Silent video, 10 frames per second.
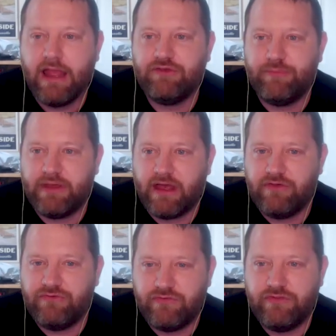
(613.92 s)
Is
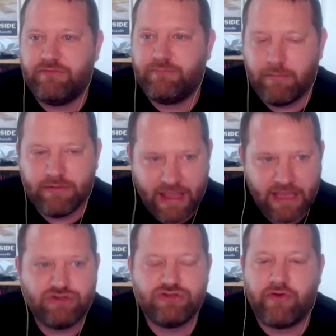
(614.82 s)
because these
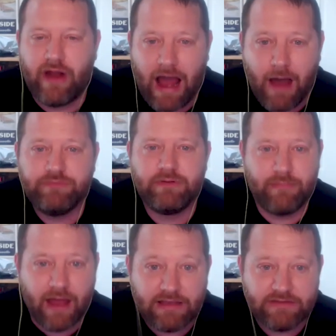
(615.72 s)
publications are
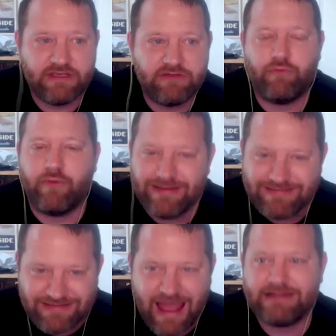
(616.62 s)
optimizing for
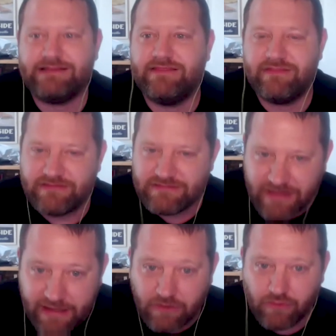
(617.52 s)
exactly this
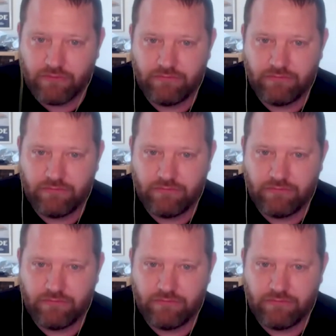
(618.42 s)
cycle,